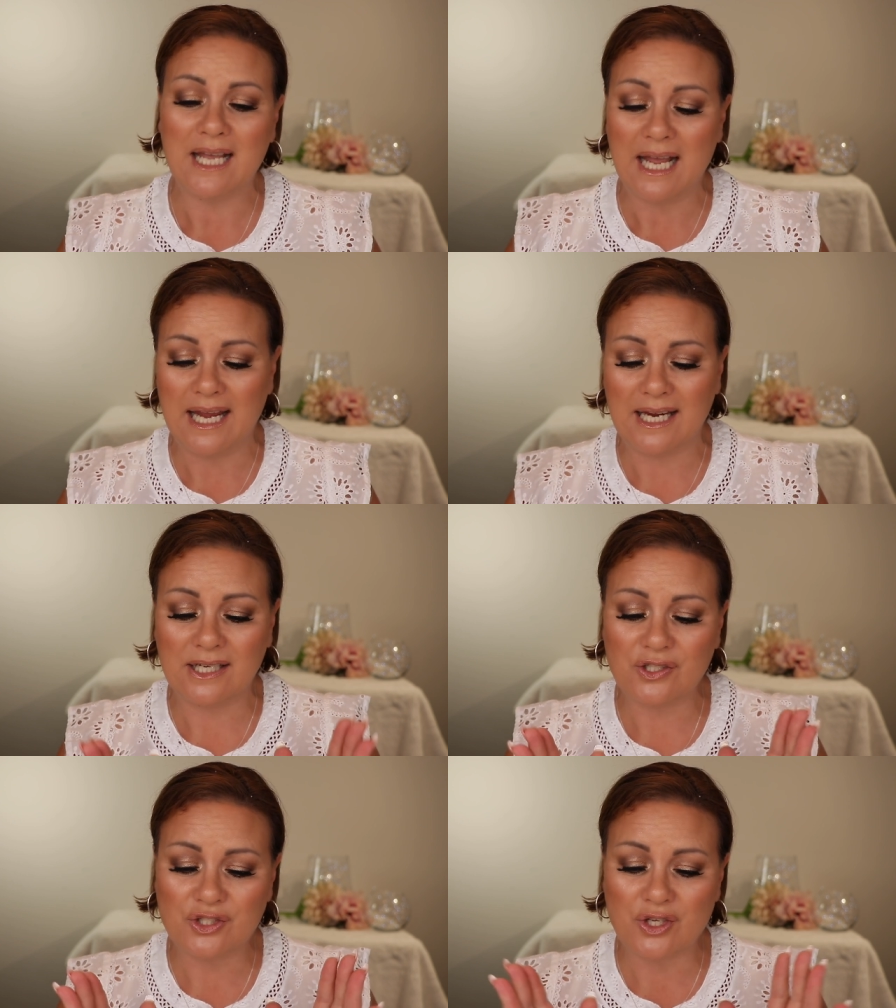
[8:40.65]

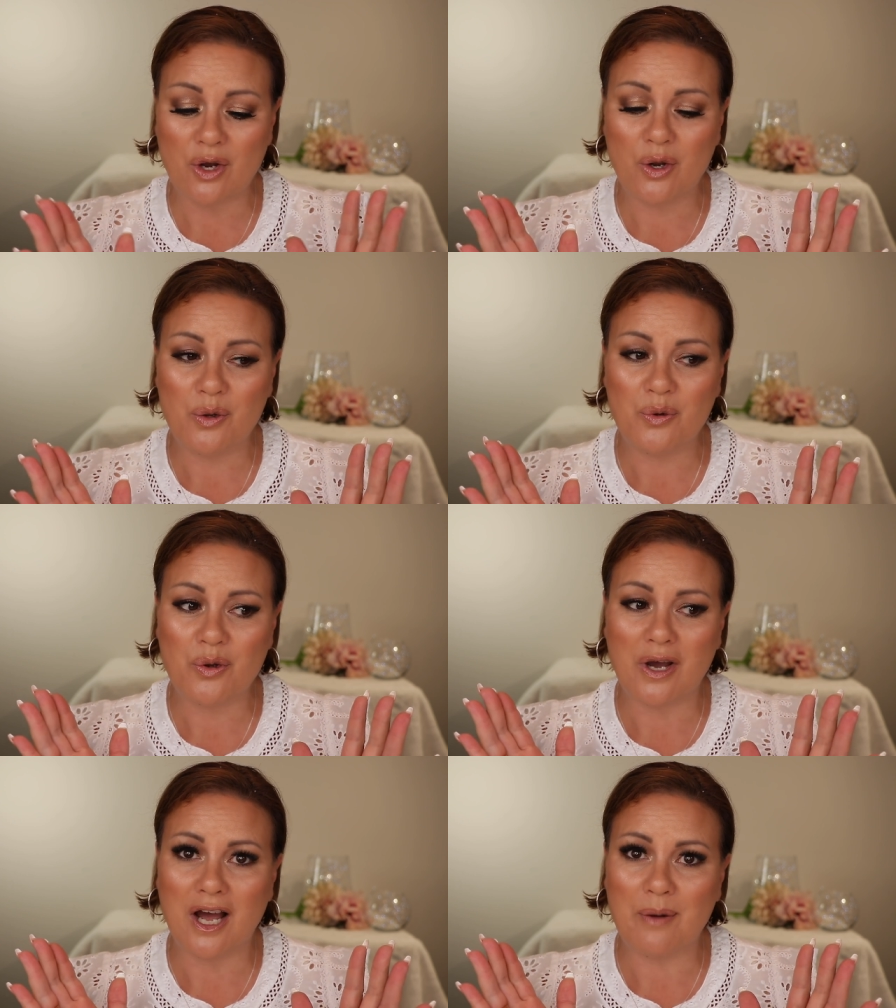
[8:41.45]
And
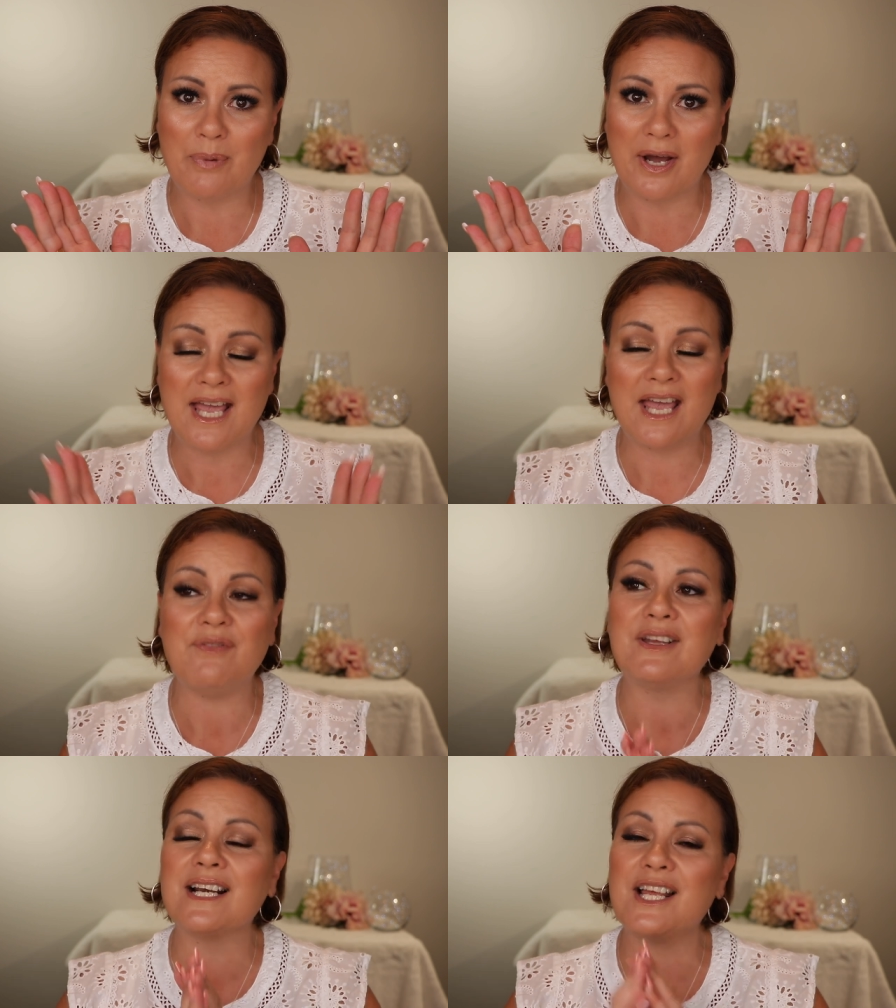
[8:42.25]
so by
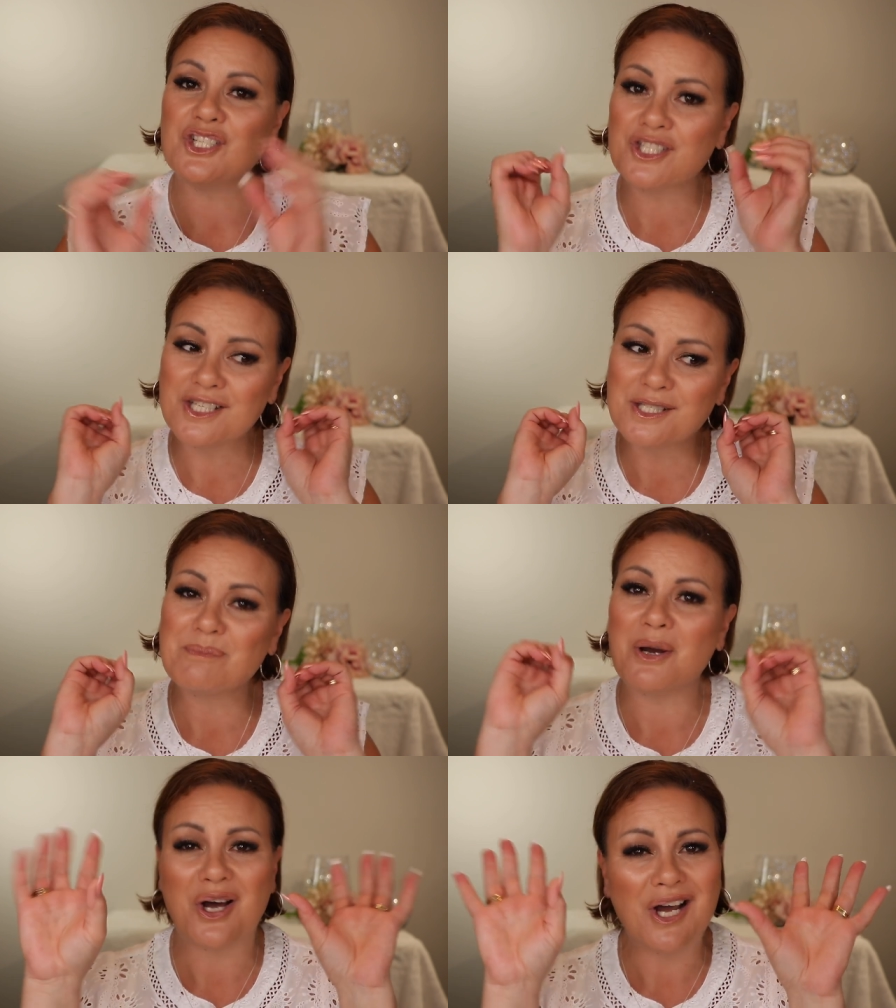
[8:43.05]
having
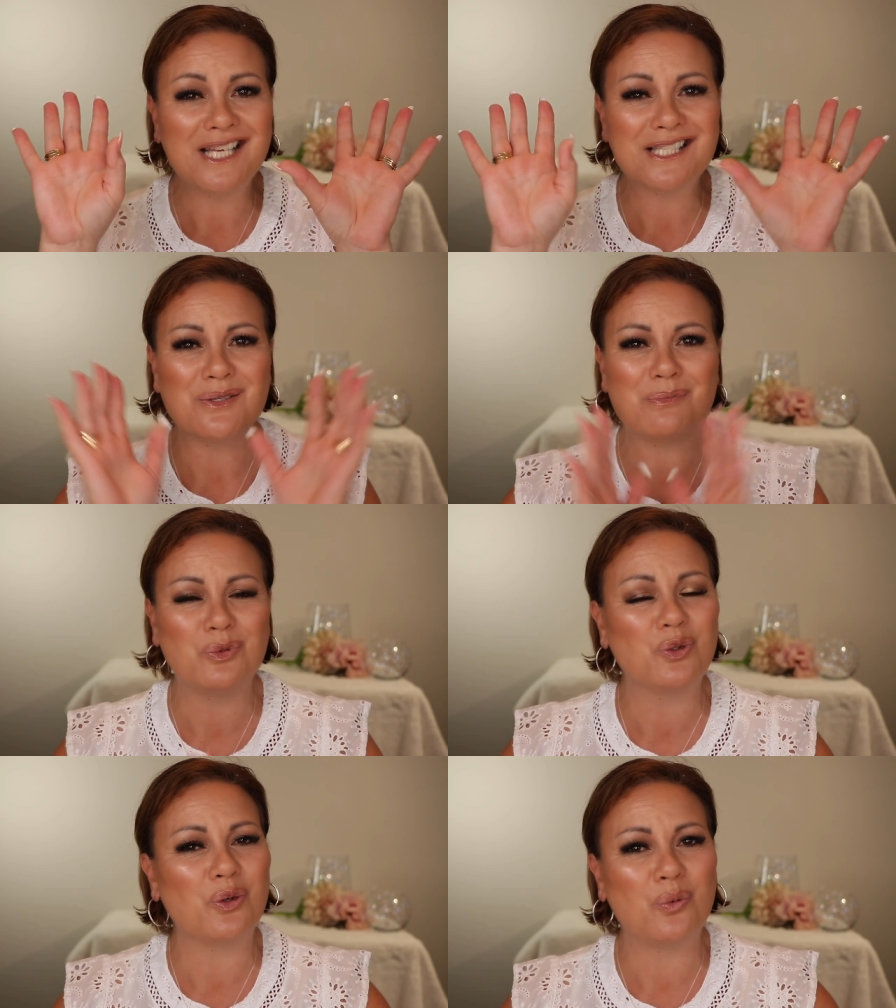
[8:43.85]
lashes, my eyes look
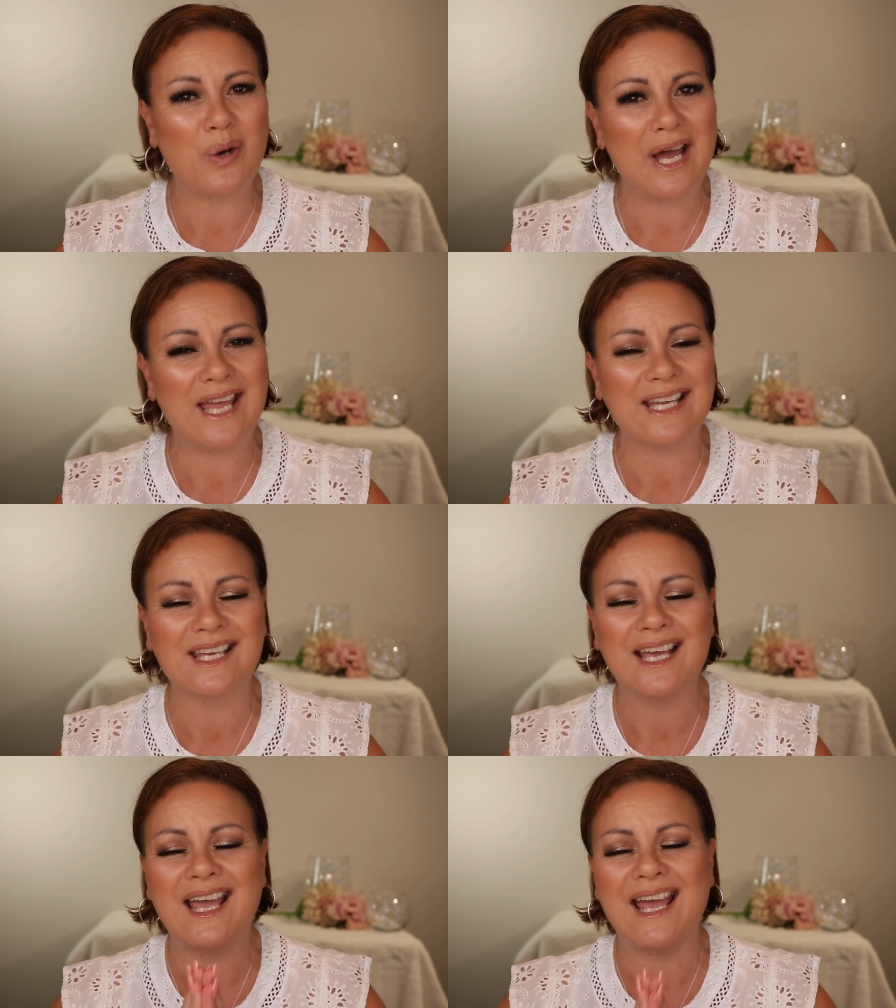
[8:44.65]
more
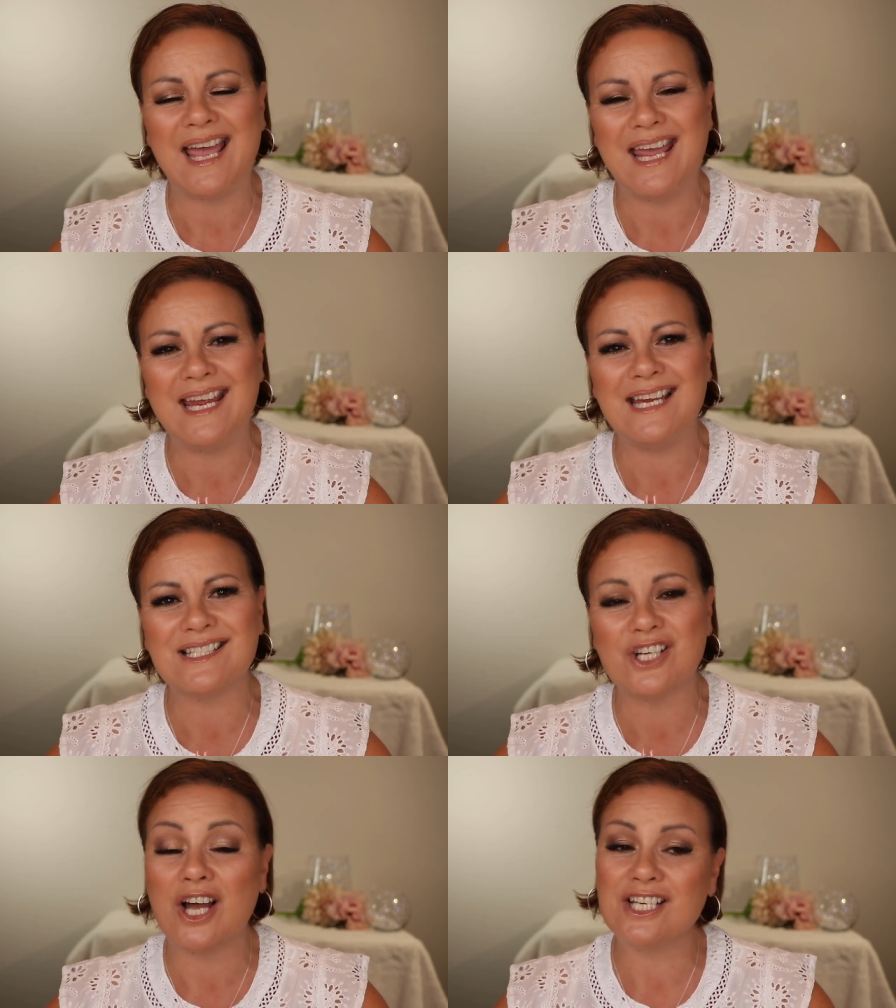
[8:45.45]
awake
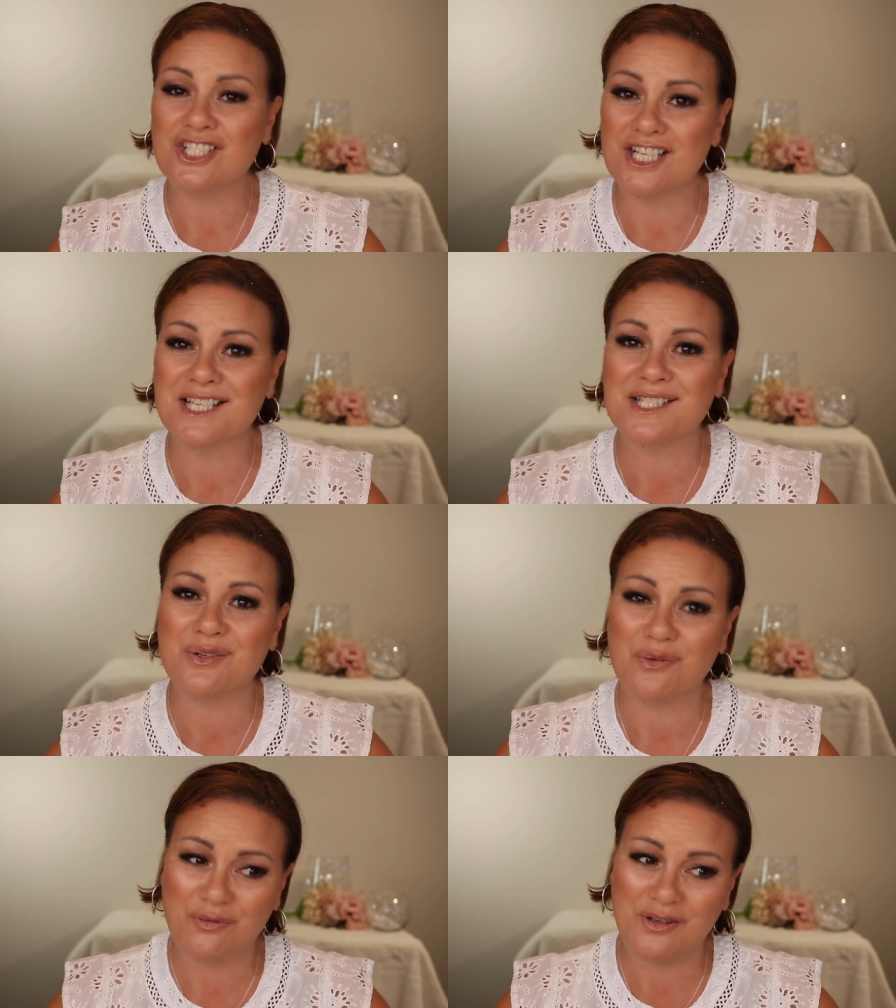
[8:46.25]
and I
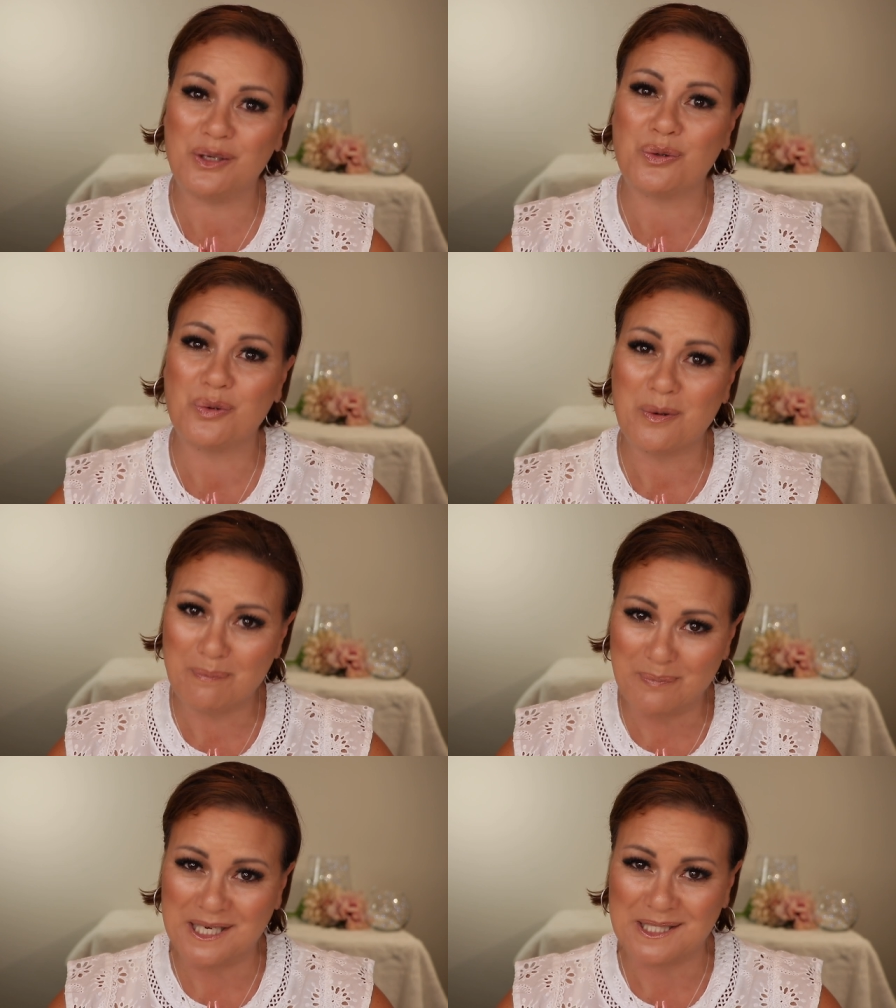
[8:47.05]
just feel
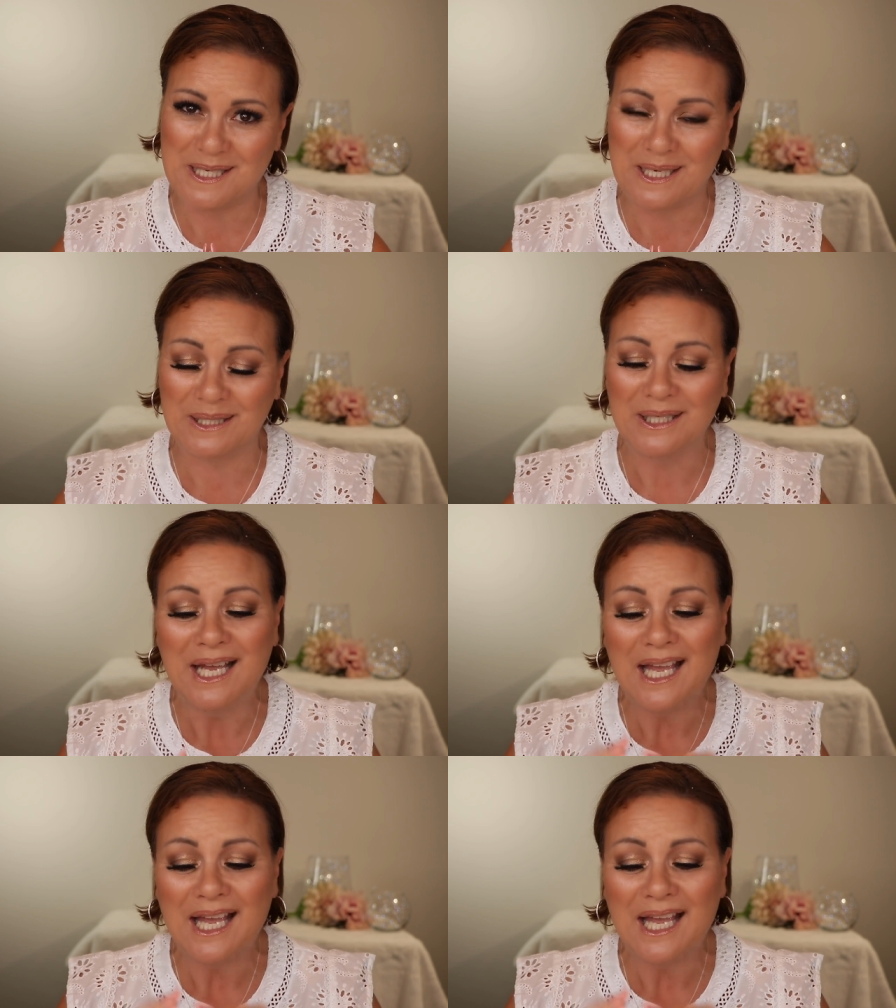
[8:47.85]
better.